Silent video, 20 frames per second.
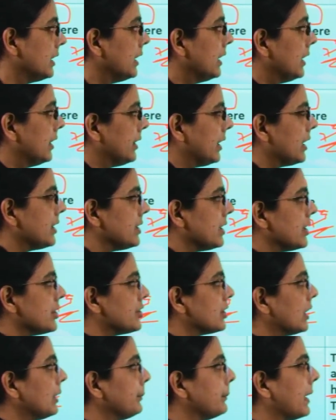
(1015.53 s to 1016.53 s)

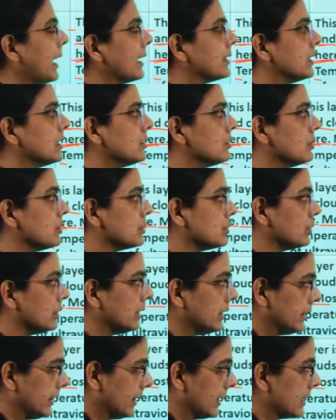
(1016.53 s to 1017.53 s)
radiation by the
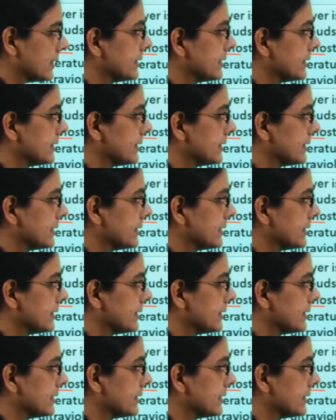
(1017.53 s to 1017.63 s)
ozone layer.